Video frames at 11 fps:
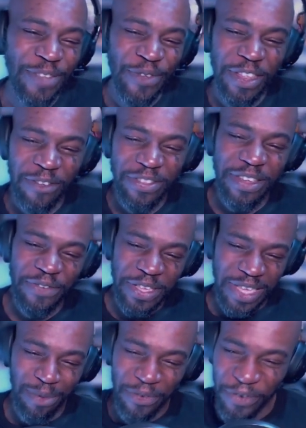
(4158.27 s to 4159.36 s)
was thinking of a different
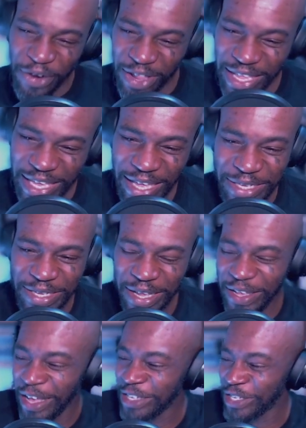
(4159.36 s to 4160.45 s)
type of oil, I guess.
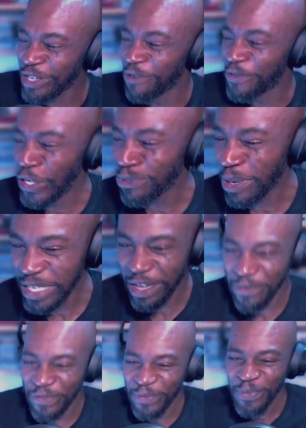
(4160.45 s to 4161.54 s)
I just confused
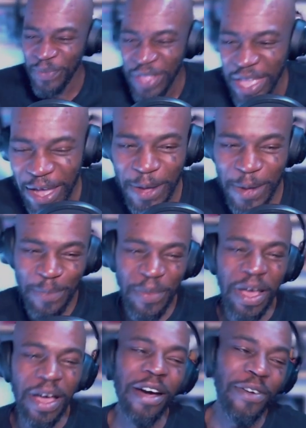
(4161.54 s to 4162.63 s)
myself.
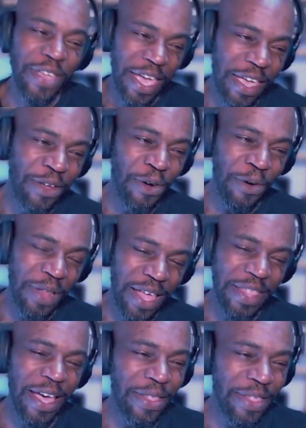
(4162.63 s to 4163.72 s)
Okay, cool.
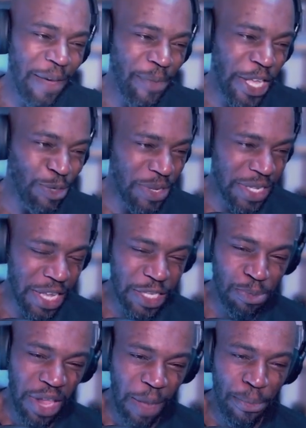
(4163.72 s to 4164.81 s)
That makes more sense.
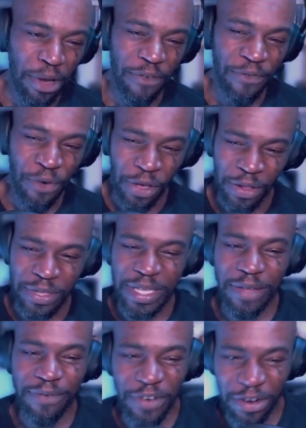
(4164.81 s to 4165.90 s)
Black bath oils
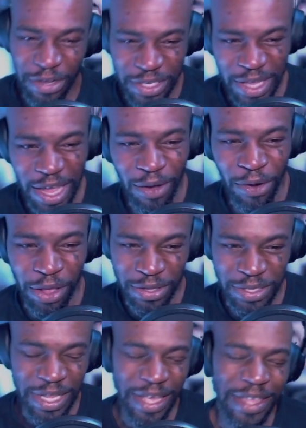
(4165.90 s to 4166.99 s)
and various kind of
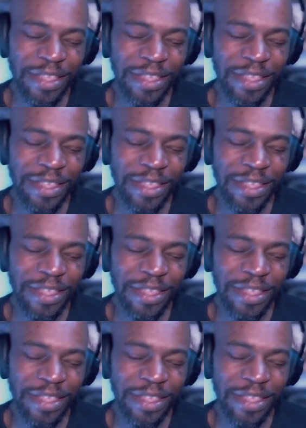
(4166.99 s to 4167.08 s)
oils like